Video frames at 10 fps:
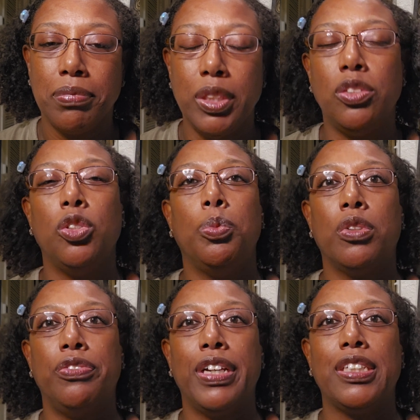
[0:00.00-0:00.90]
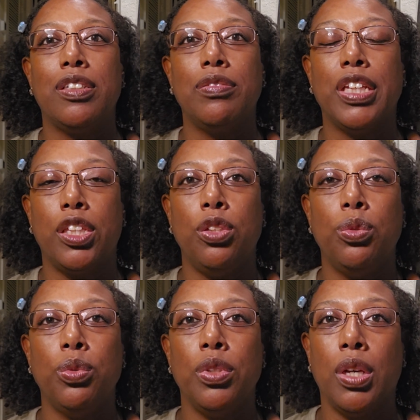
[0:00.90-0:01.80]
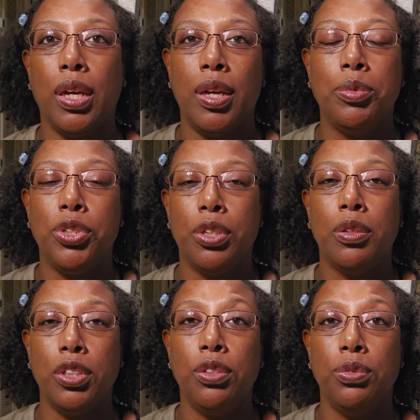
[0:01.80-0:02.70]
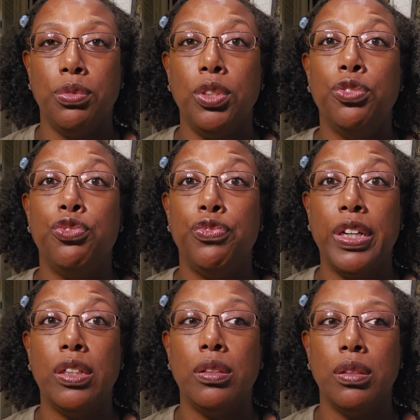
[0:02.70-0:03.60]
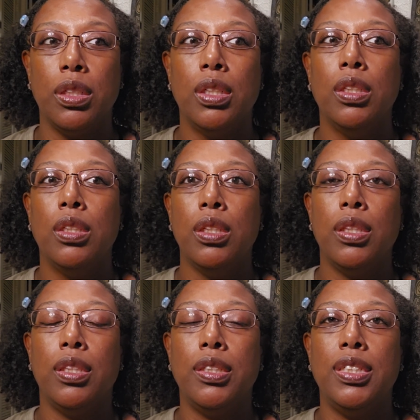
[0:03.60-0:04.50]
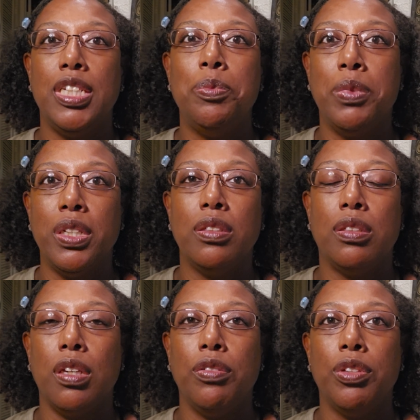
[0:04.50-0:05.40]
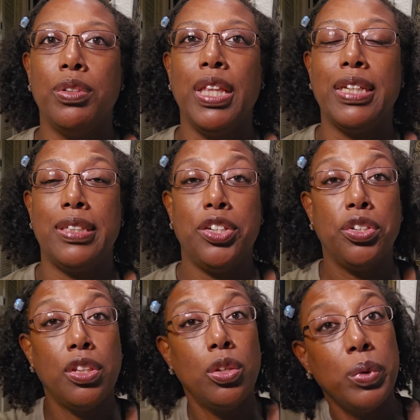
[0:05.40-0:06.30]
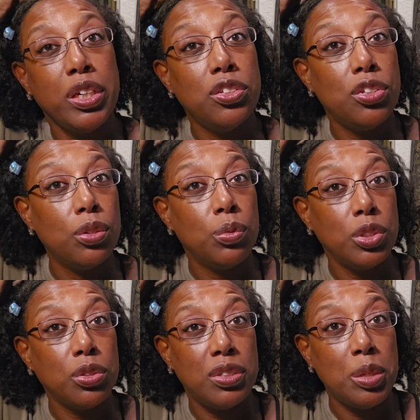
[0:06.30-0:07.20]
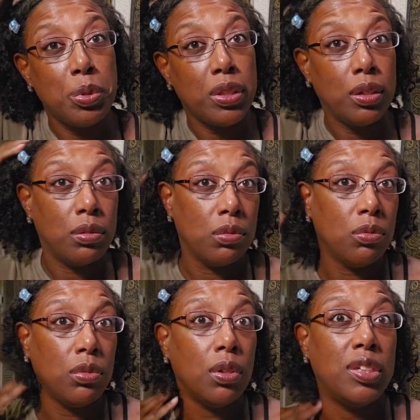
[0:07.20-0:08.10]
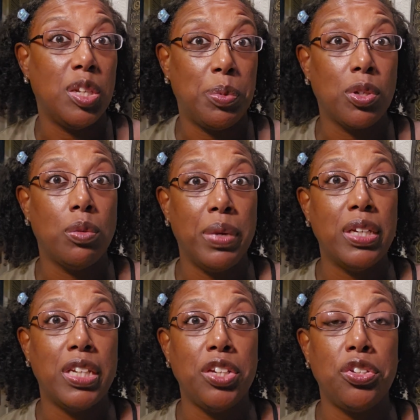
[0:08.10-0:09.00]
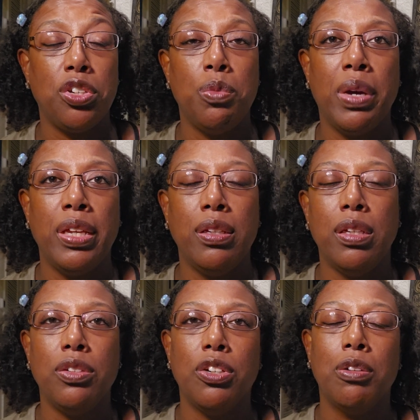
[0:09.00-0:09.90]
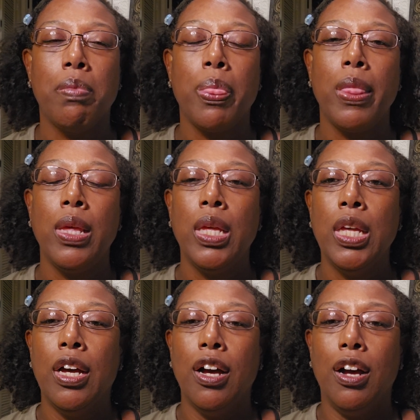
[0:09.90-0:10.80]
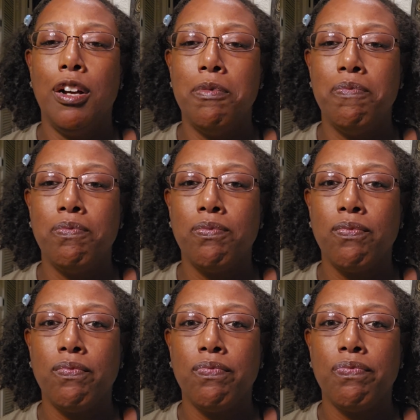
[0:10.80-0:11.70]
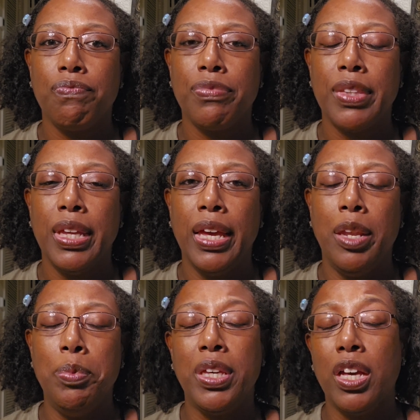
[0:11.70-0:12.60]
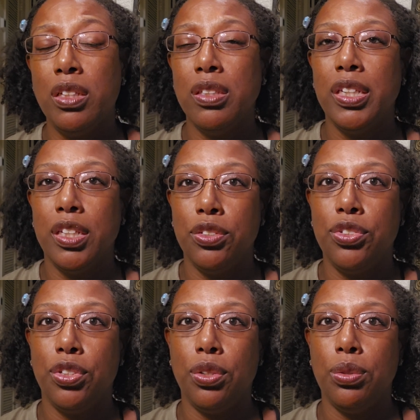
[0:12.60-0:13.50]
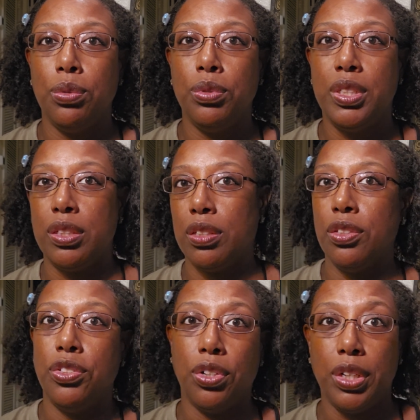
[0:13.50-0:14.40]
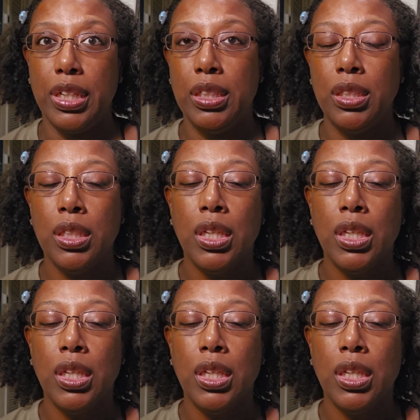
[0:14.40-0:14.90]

super effective. Like I'm sure you felt the deepness of the relaxation that you went into, which was deeper than a typical meditation you might enter. And because it is so disconcerting,